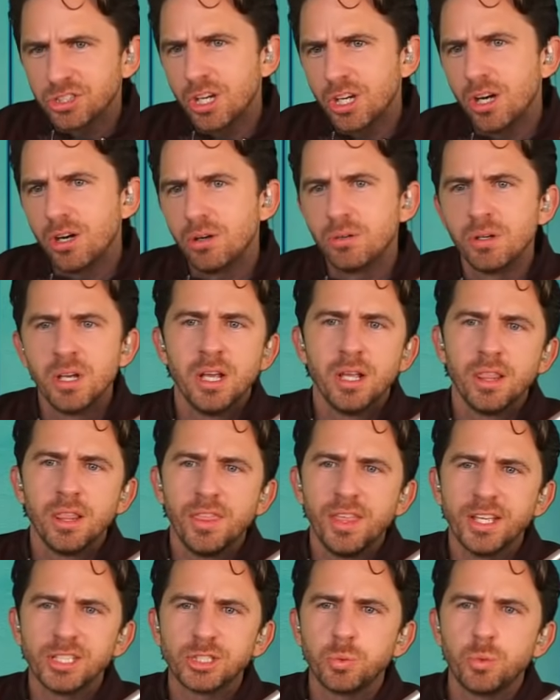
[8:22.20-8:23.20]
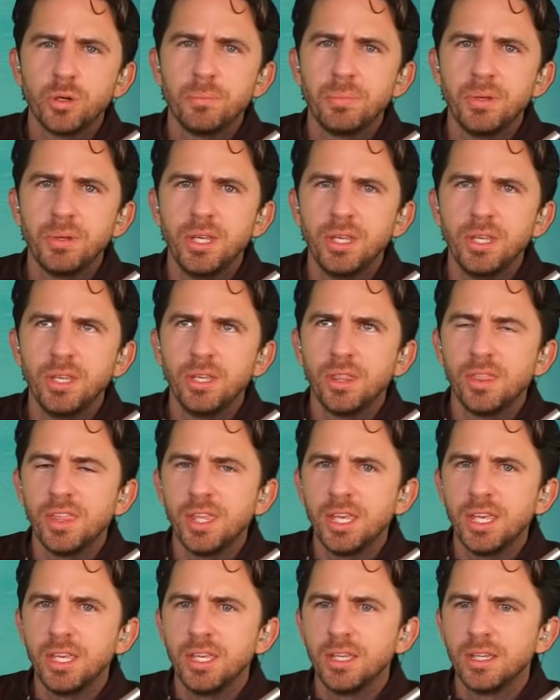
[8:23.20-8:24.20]
go, this would be
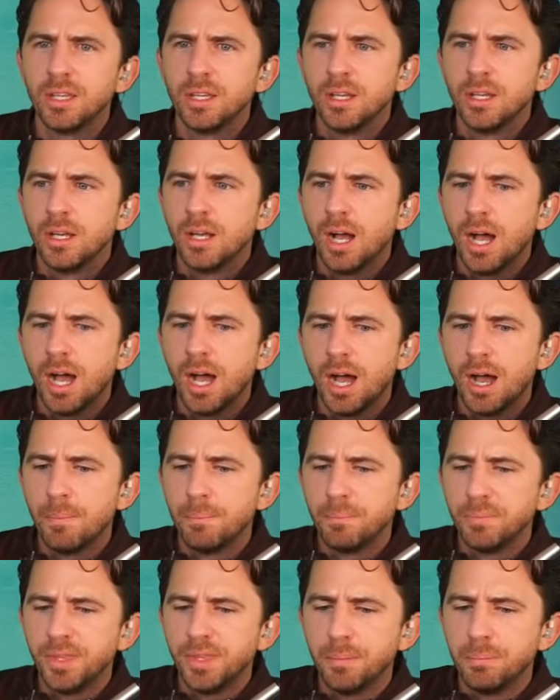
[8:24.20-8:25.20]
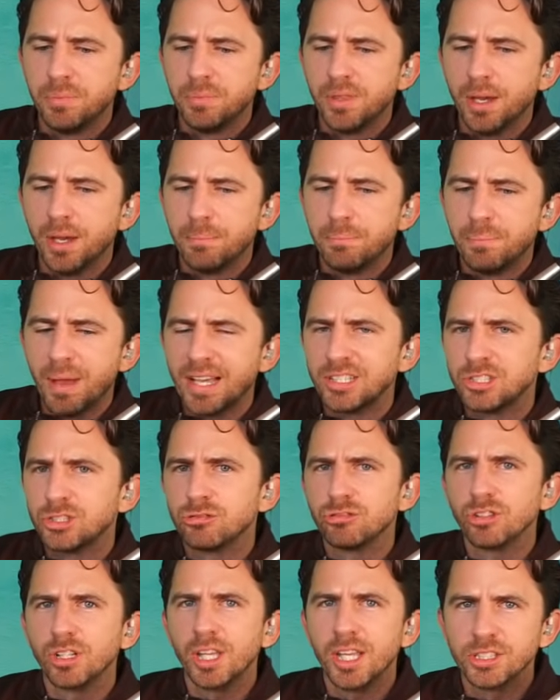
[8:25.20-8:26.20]
the uh, the the best
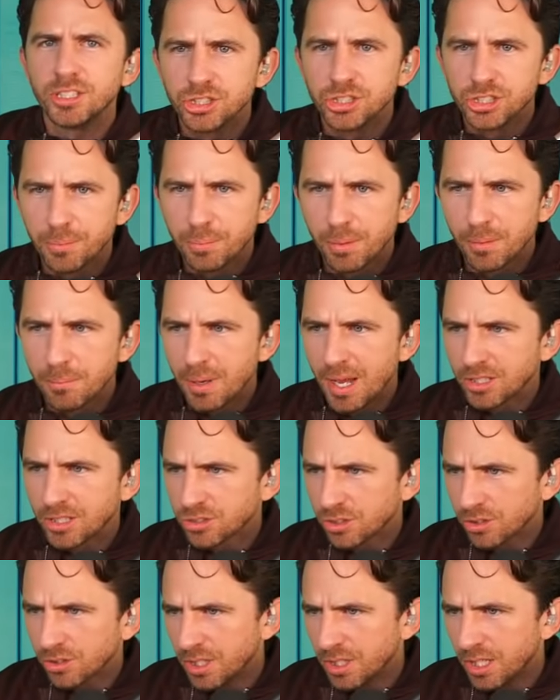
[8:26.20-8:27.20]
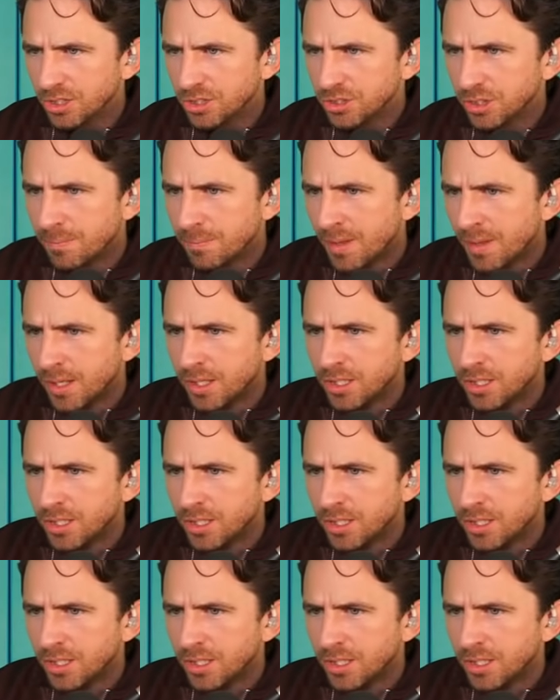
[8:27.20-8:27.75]
relationship in Bachelor Nation.